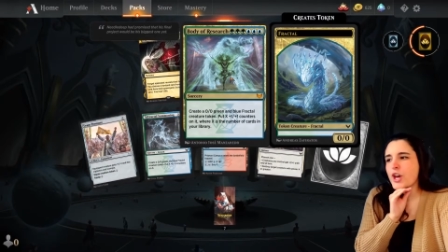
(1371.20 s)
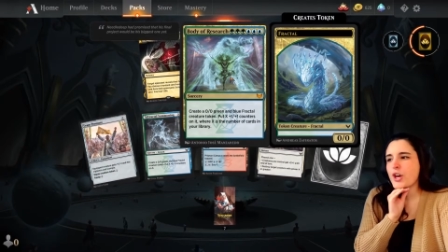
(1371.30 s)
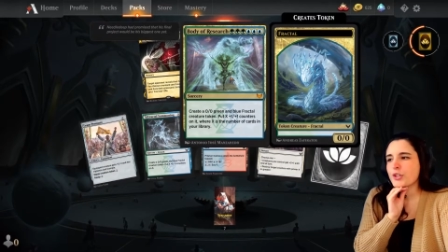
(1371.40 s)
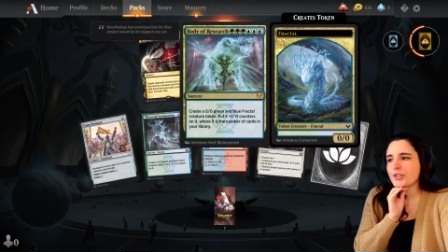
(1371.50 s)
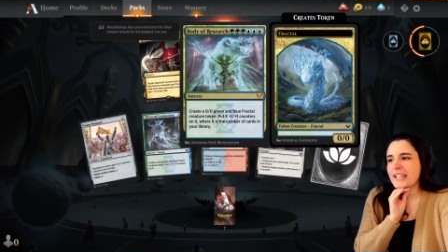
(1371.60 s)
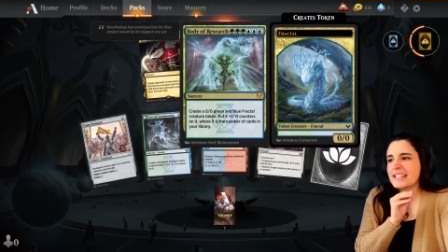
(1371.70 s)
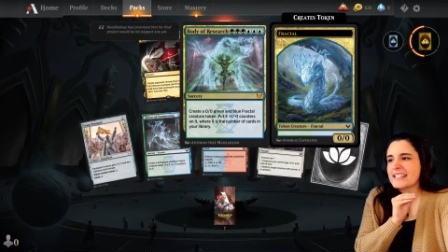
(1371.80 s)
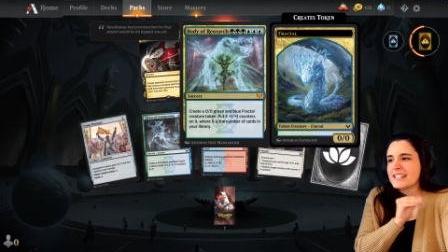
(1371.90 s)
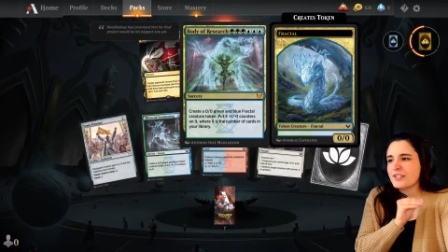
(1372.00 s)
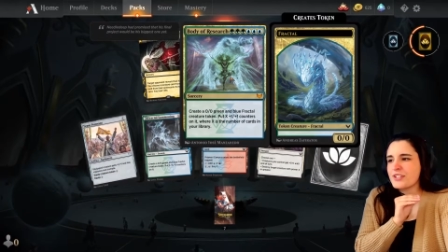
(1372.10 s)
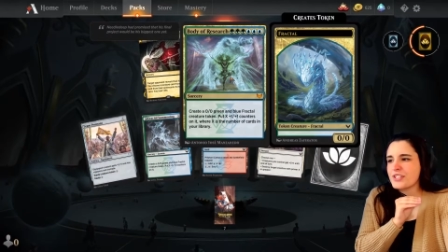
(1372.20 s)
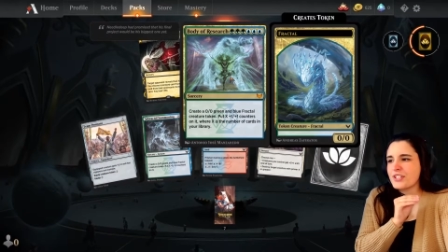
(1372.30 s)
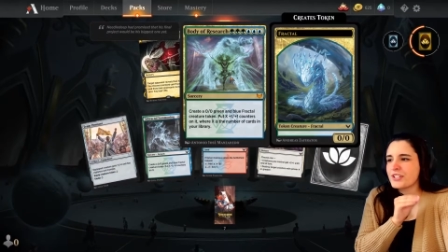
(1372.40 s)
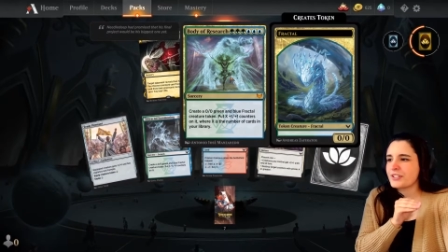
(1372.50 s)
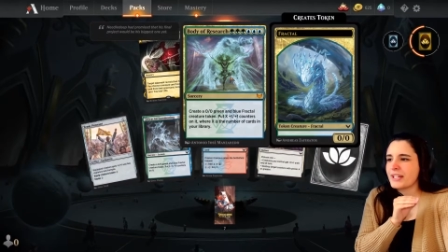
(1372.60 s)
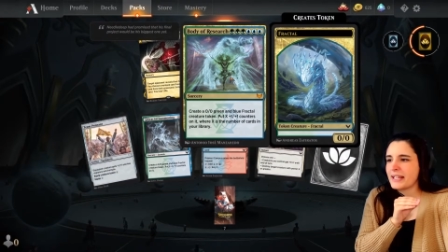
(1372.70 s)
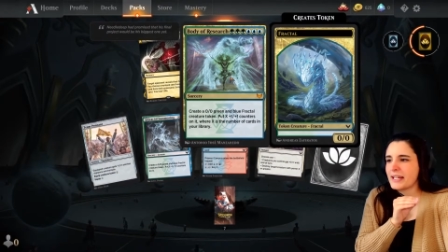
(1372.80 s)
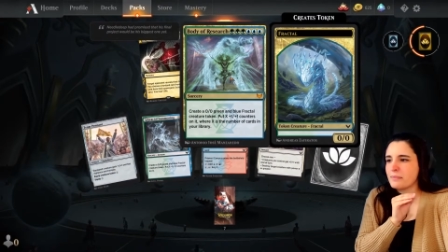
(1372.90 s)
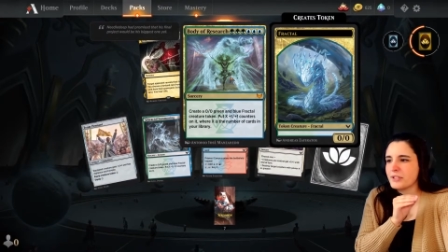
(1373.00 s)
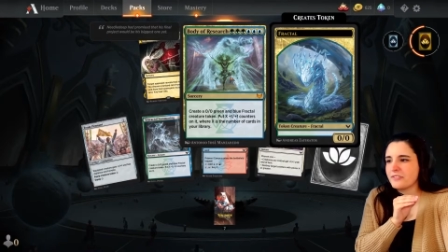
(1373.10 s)
Create a 0/0 green
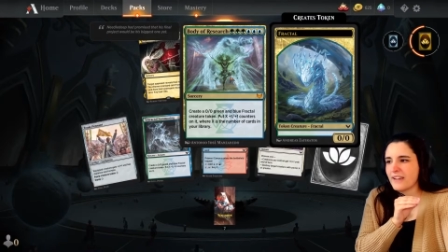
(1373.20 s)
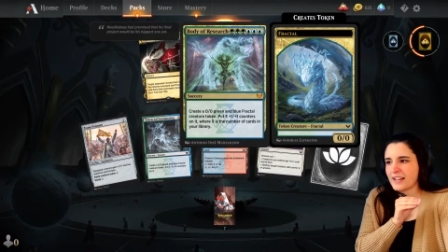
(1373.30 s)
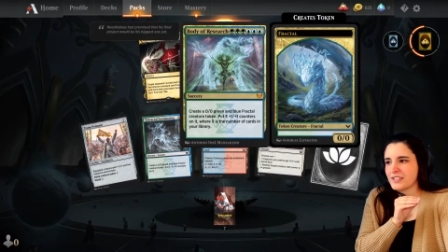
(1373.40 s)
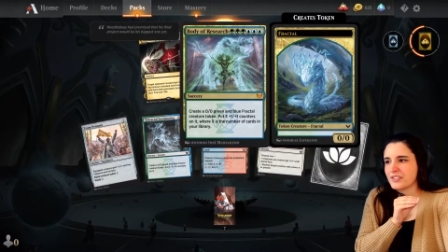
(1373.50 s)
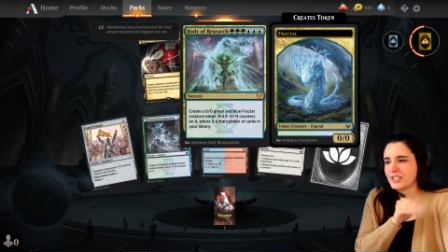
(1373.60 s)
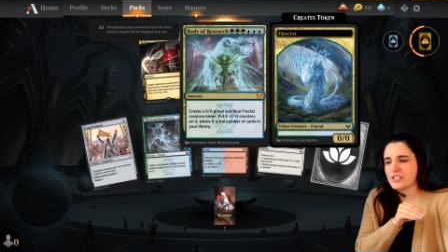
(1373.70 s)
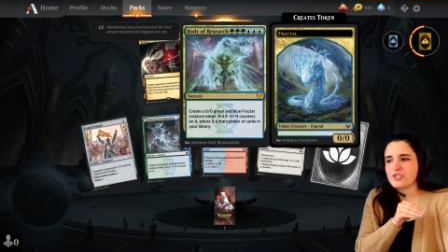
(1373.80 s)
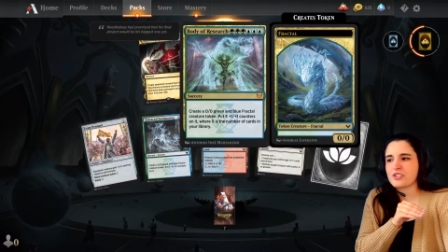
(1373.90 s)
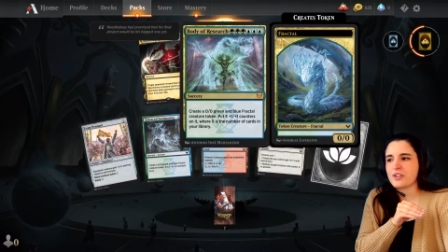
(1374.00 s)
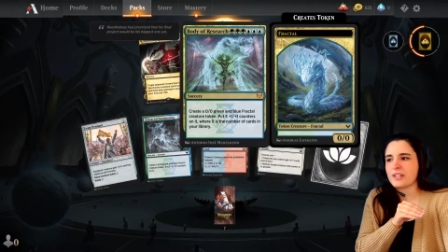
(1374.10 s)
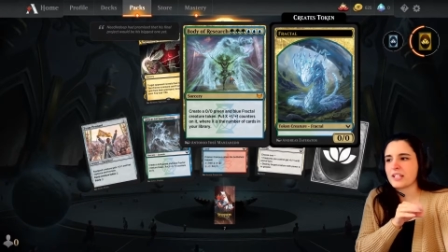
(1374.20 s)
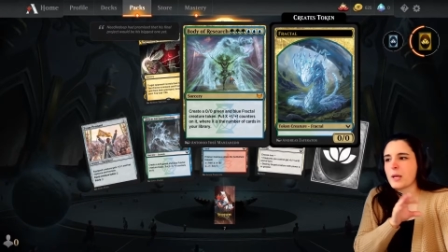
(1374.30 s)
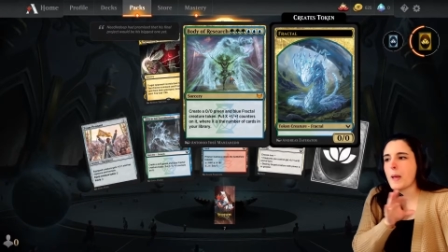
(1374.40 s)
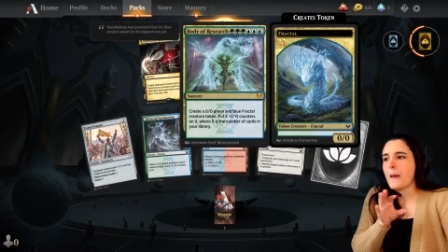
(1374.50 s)
and blue fractal creature token.